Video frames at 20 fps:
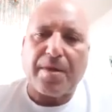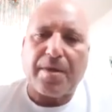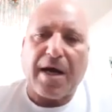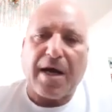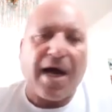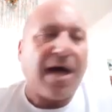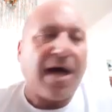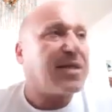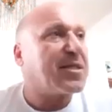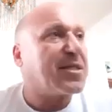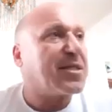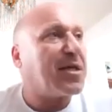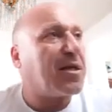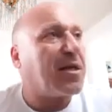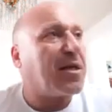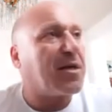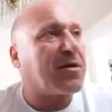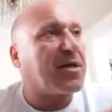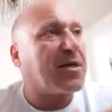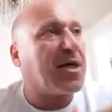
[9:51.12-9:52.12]
I see a
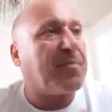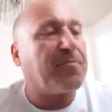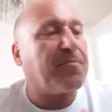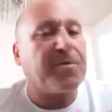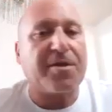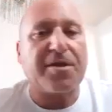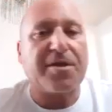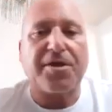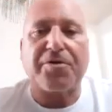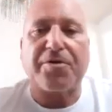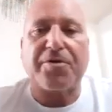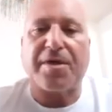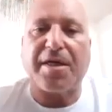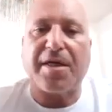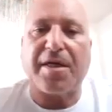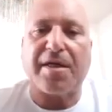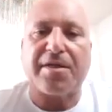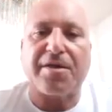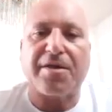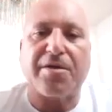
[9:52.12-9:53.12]
lot of companies here in Italy.